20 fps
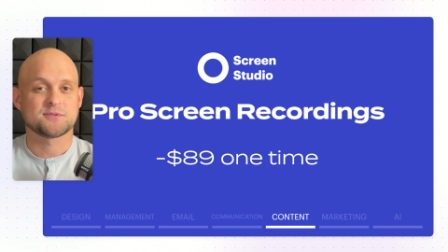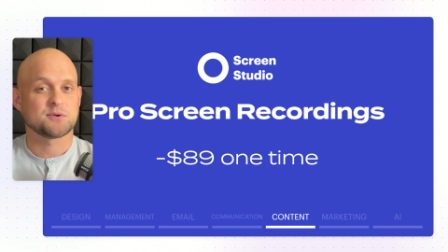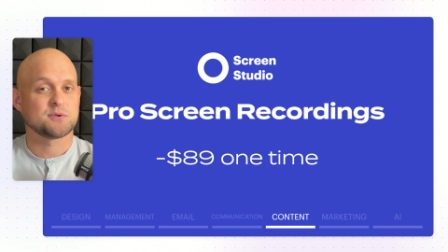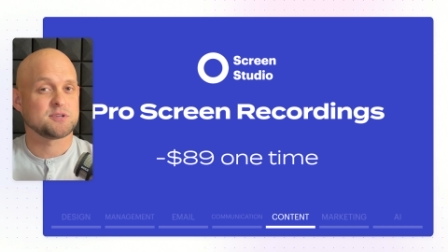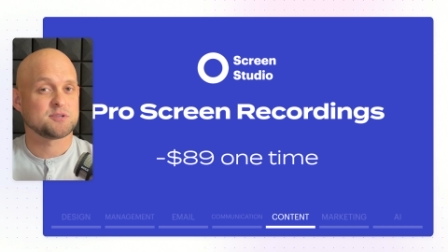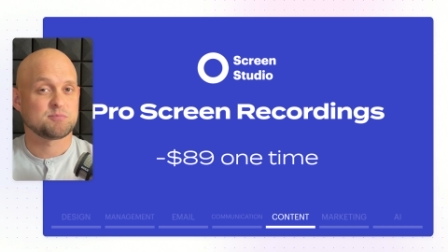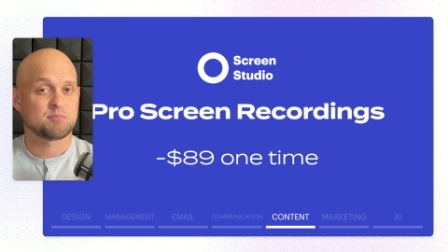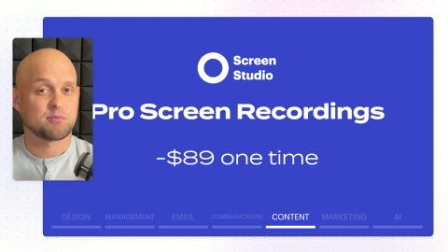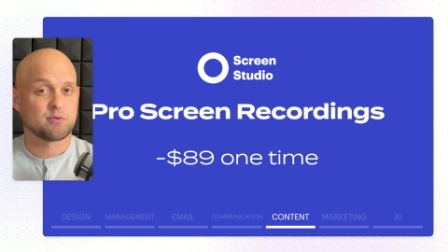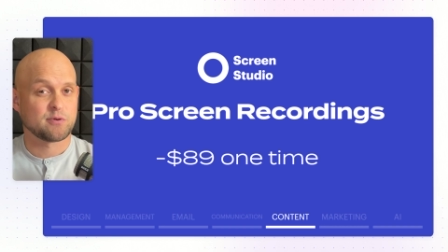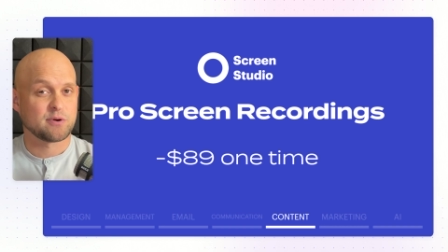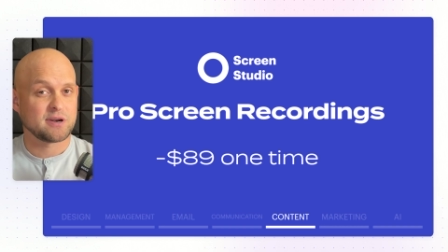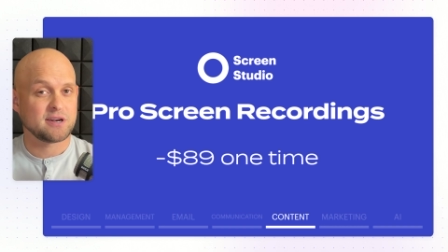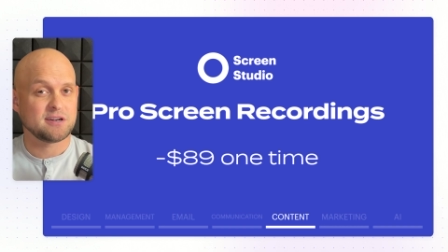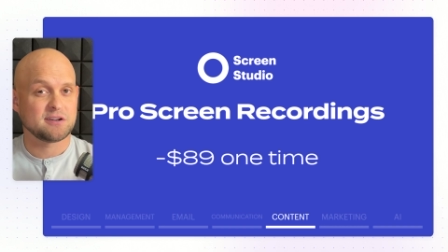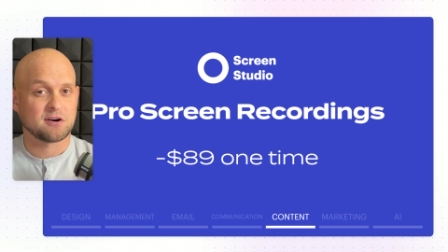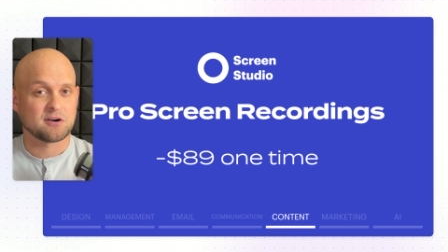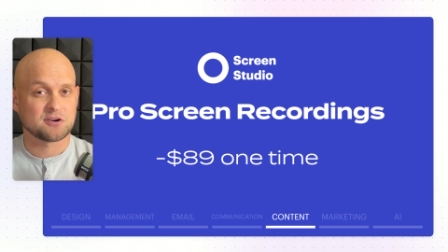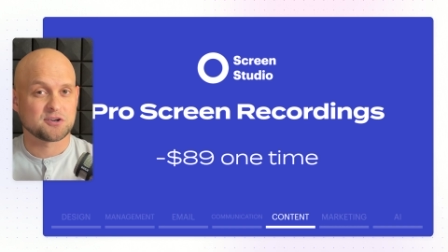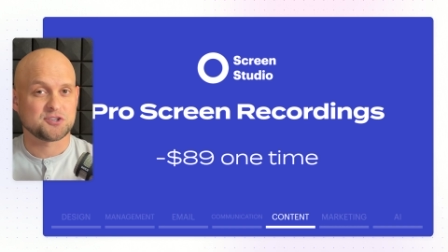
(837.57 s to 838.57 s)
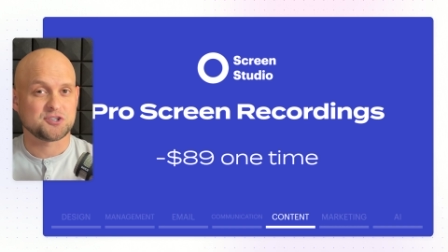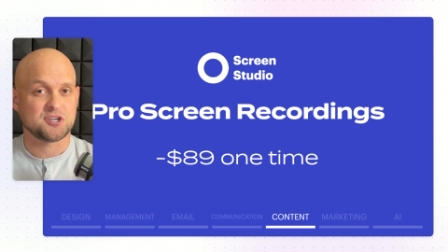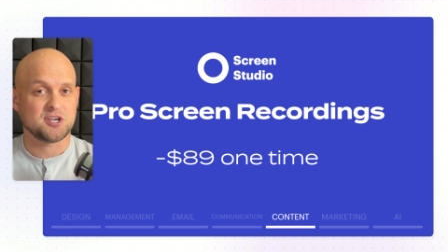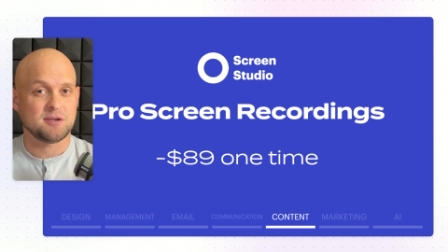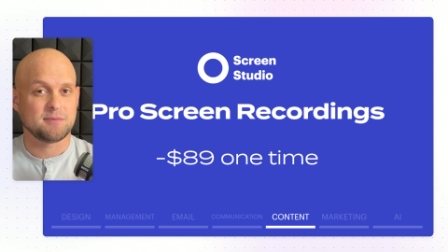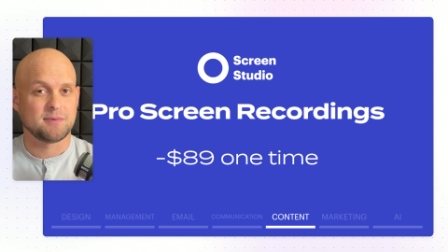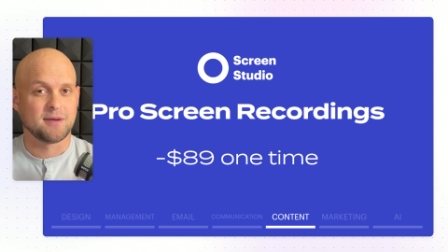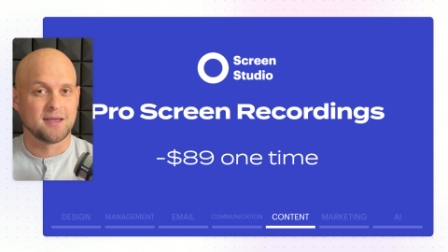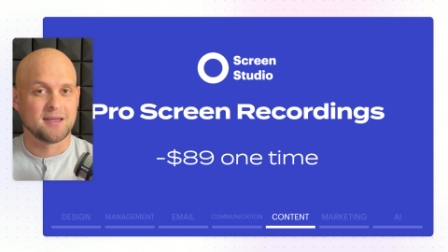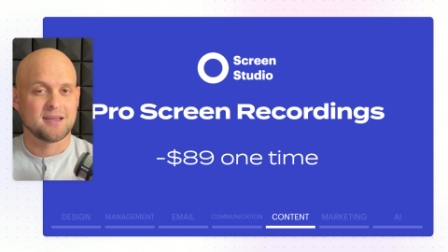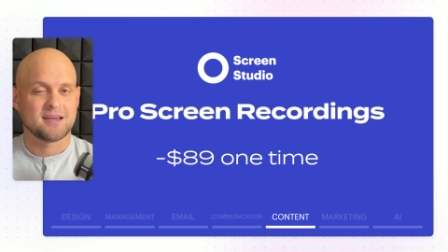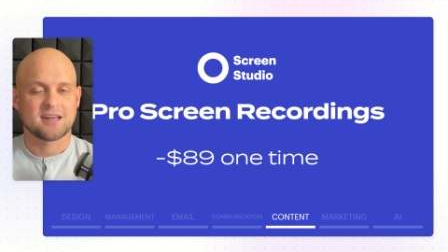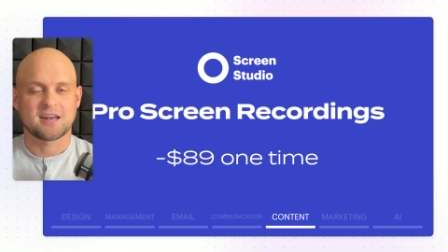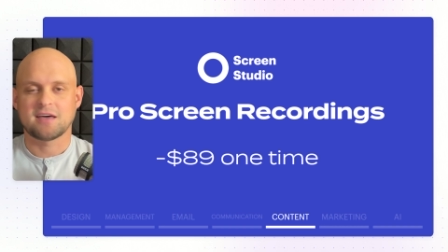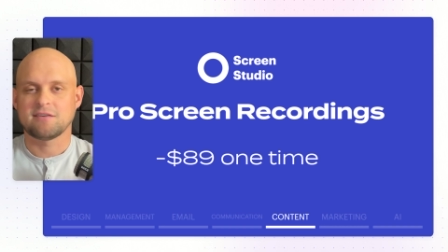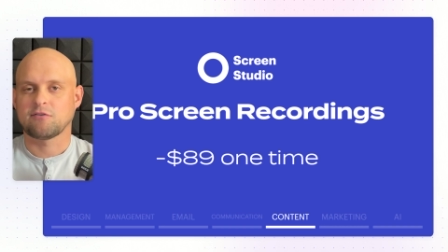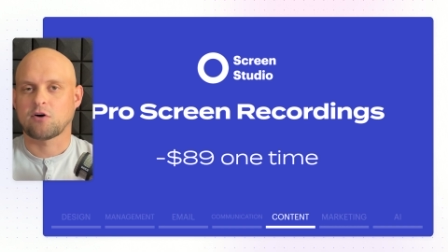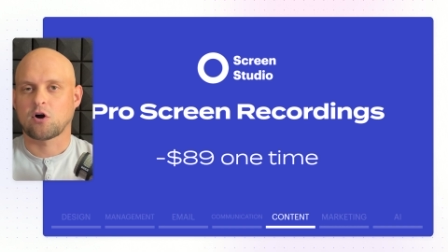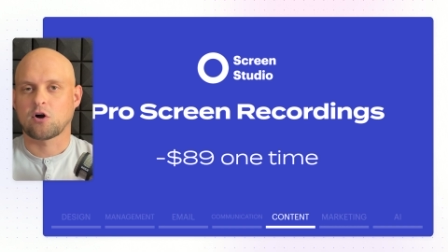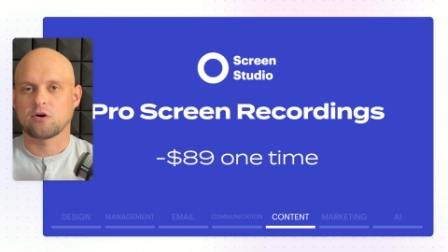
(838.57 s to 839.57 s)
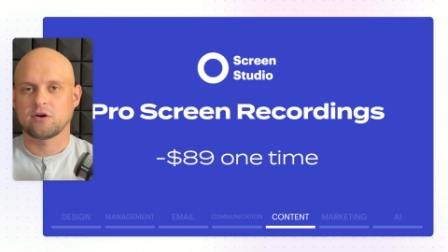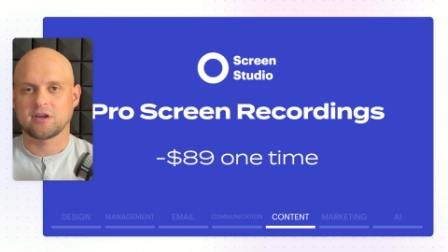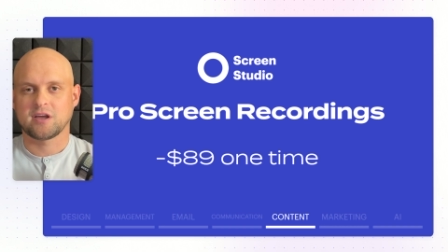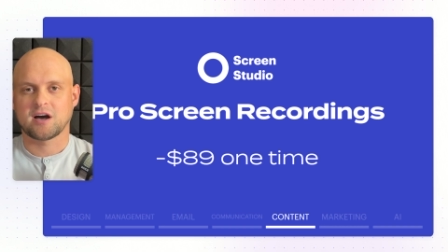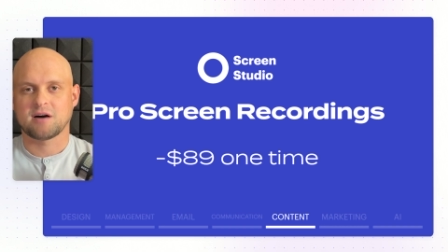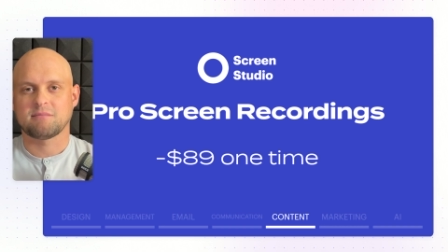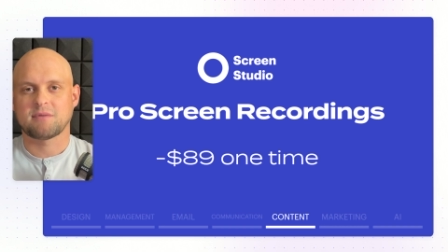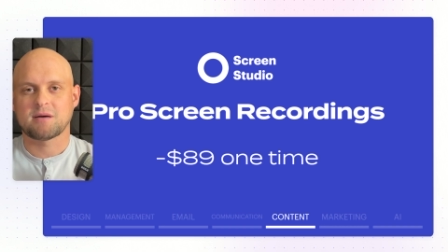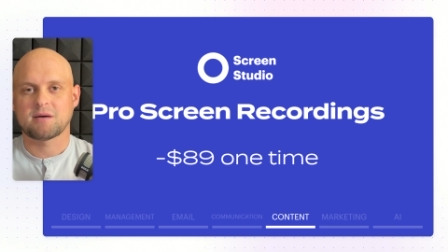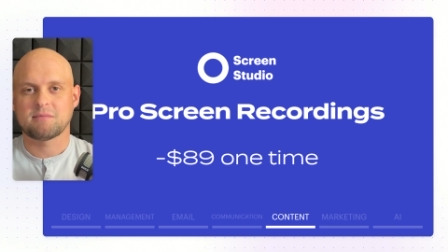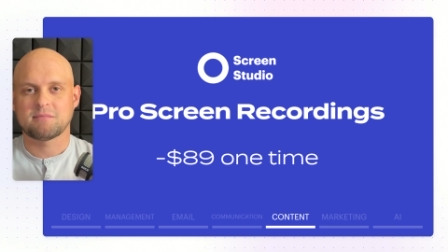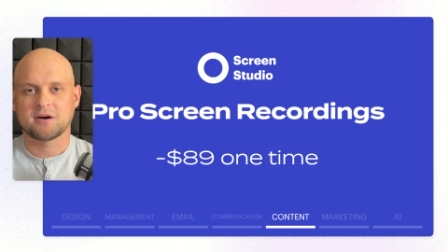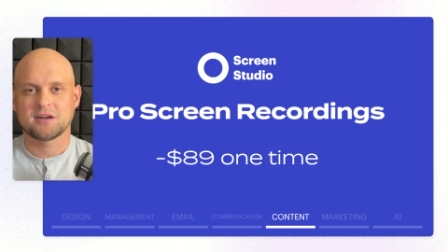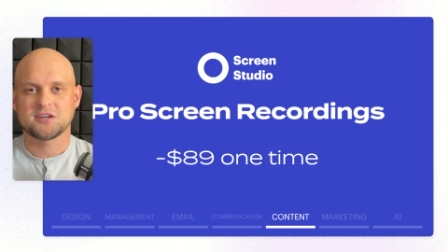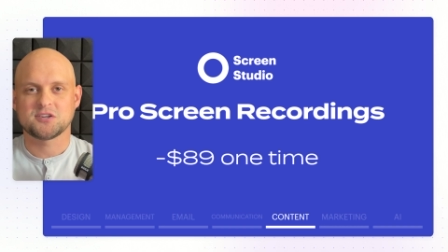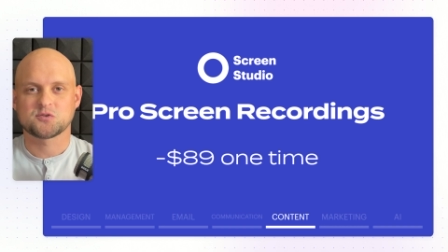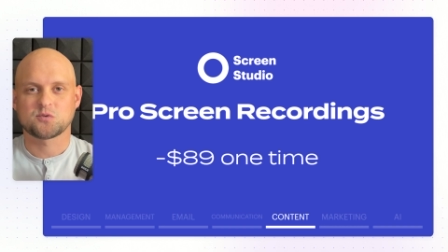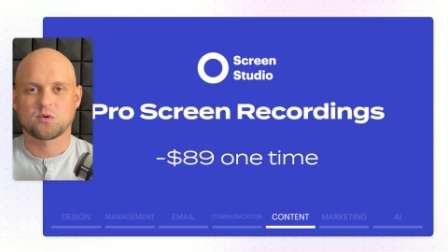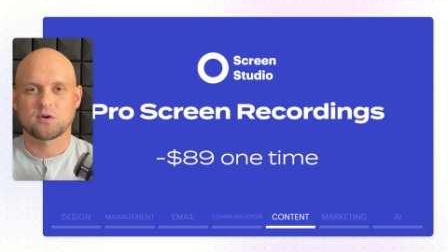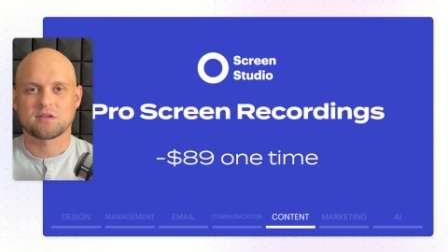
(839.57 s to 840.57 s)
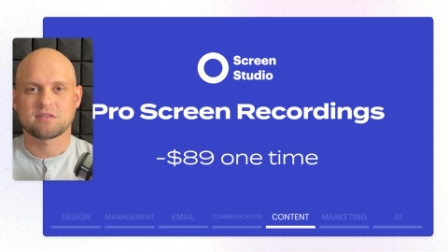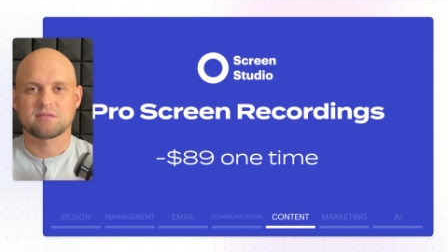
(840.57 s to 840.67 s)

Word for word: so it's pretty darn cheap, and I've already got my money's worth.